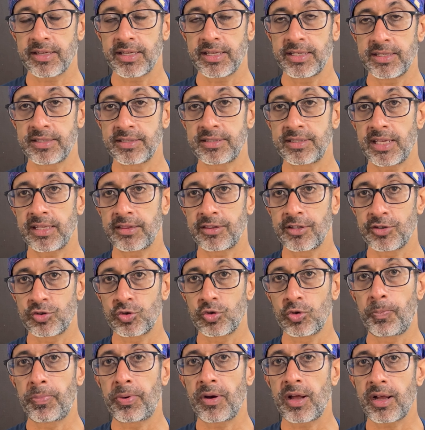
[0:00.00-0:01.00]
is that the
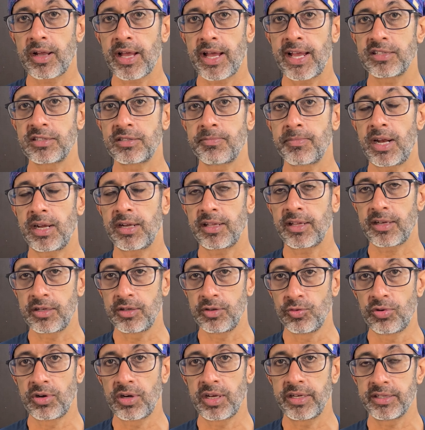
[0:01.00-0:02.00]
suprachiasmatic
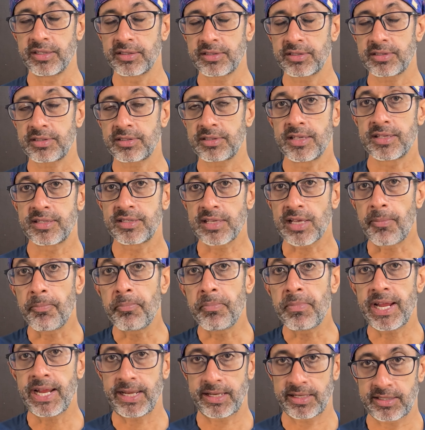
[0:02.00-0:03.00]
nucleus
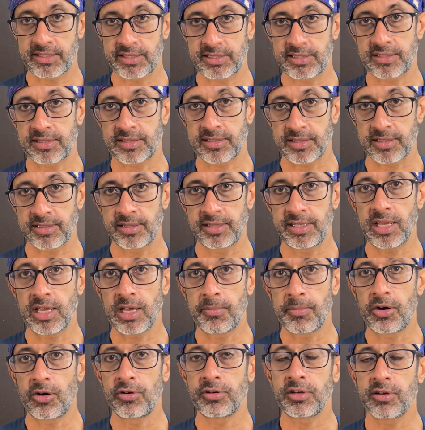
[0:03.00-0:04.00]
summates the
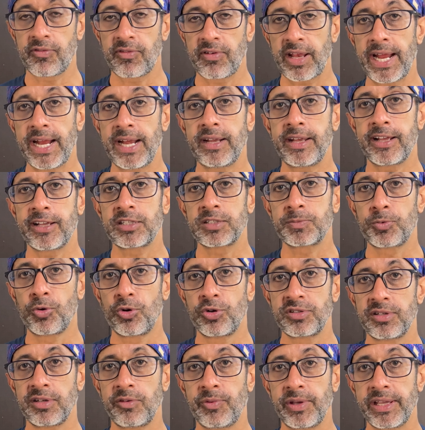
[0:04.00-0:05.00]
amount of light
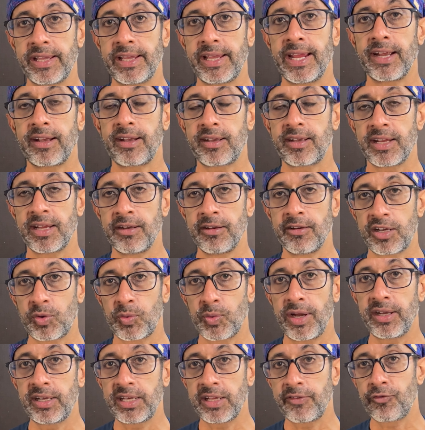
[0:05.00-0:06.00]
exposure we get in a
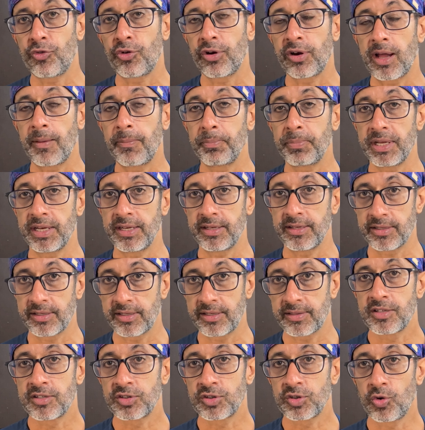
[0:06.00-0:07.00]
24-hour period.
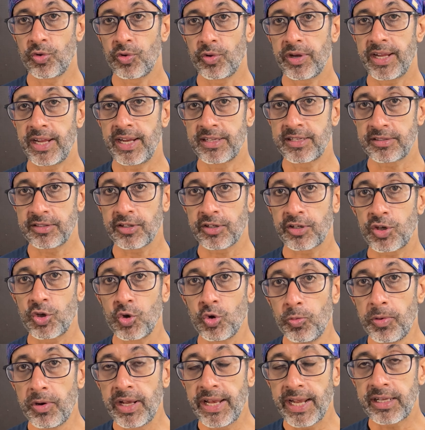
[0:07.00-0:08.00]
So it is a
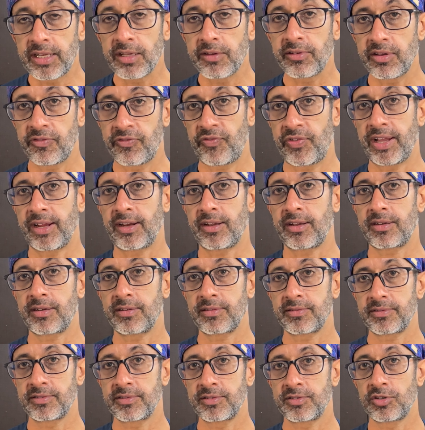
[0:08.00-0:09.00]
cumulative effect.
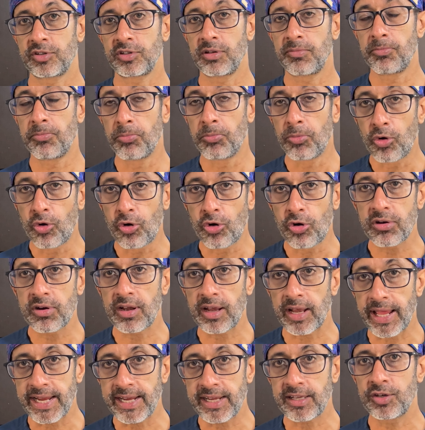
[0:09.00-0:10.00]
So the more
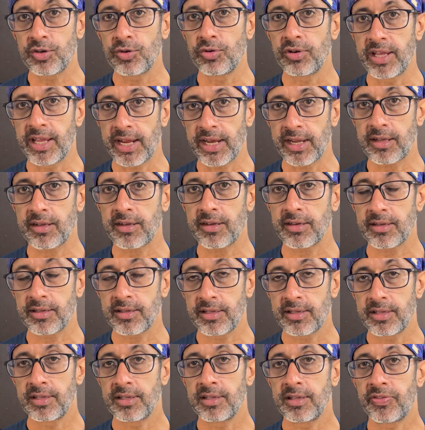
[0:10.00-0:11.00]
light you get,
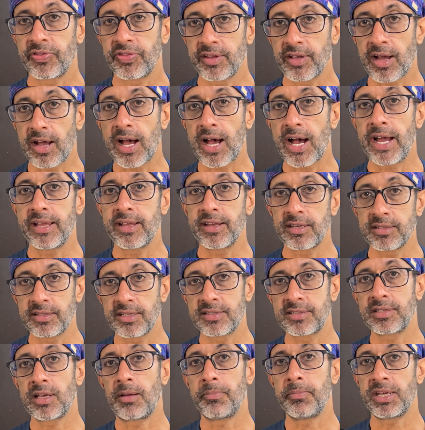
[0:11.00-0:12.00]
the higher the
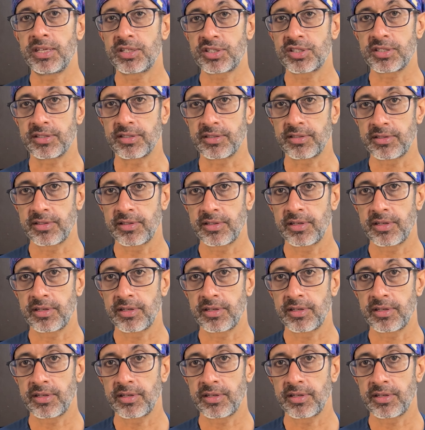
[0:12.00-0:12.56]
summation.